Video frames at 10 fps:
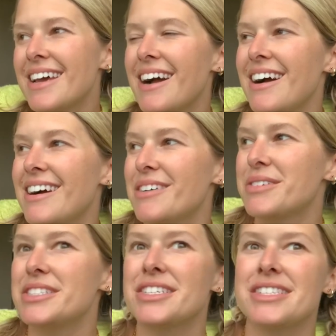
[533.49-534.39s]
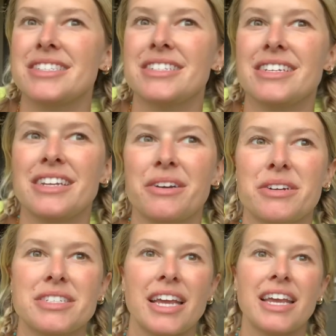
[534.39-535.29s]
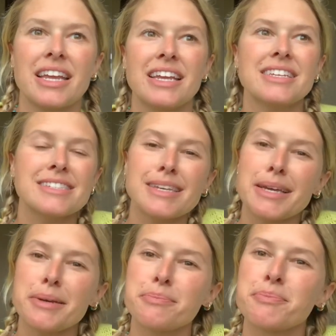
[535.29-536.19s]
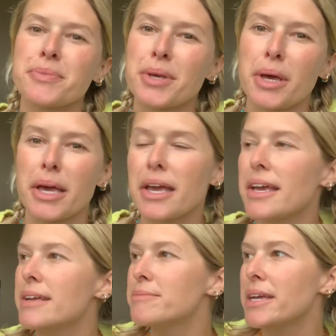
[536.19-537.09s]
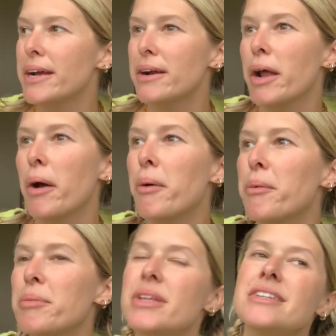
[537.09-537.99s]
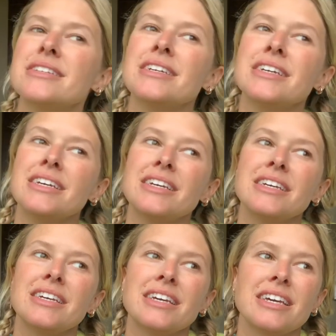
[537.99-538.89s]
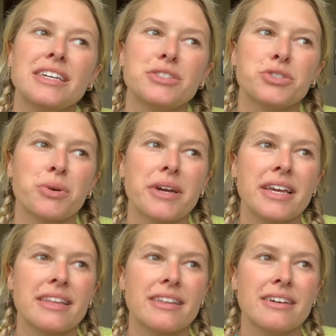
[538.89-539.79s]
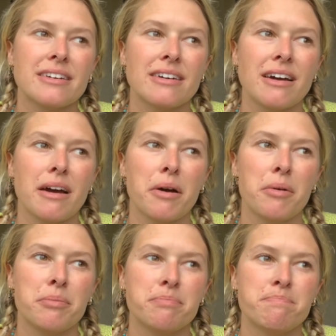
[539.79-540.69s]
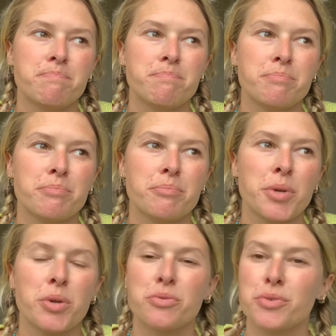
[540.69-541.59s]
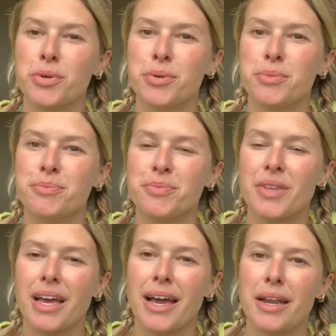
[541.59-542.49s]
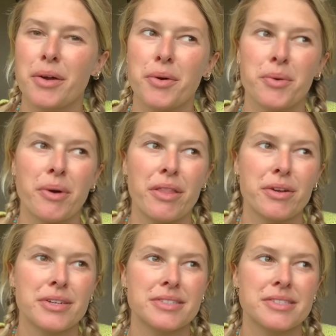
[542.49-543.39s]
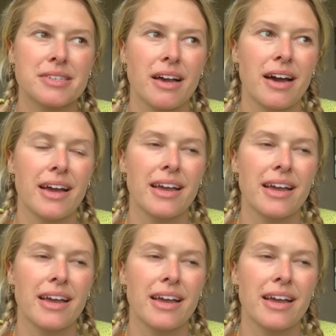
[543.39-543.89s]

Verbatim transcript: Uh, we just, you know, are taking it easy, cooking here at home and enjoying the um, beautiful Idaho weather and sky.